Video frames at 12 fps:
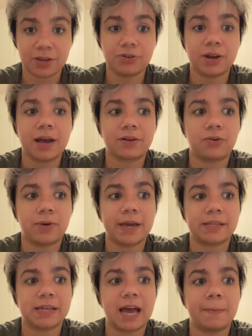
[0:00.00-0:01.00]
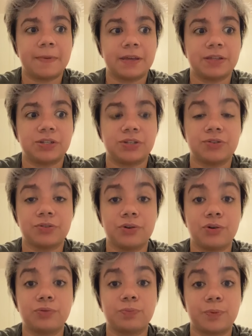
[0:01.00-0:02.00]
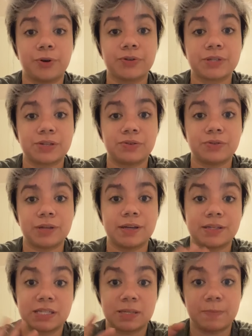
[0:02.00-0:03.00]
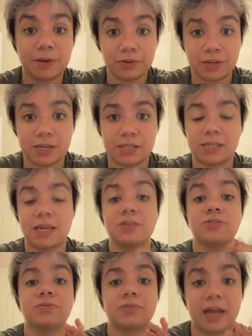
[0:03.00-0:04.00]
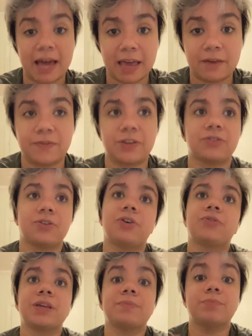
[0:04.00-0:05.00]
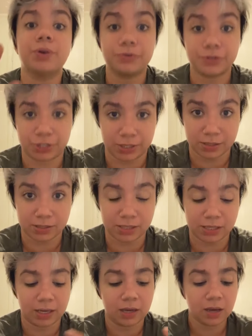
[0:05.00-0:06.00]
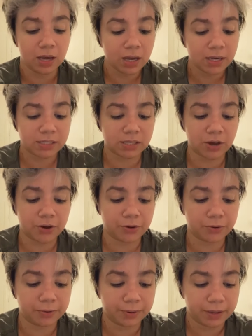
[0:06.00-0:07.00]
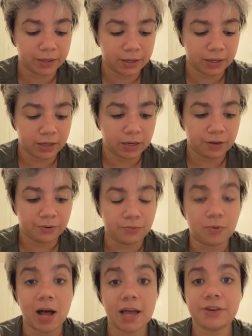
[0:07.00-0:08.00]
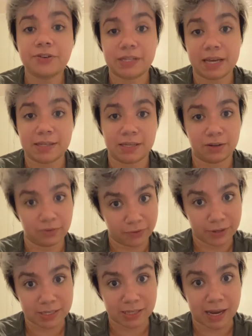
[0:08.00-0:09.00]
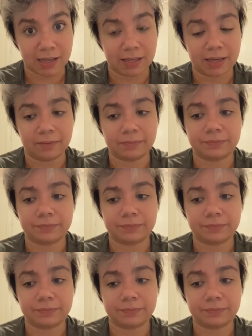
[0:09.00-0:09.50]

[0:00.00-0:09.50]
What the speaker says: You're not quite tapping into your own personal experience in your life, your own emotions. So while you're dancing and freestyling,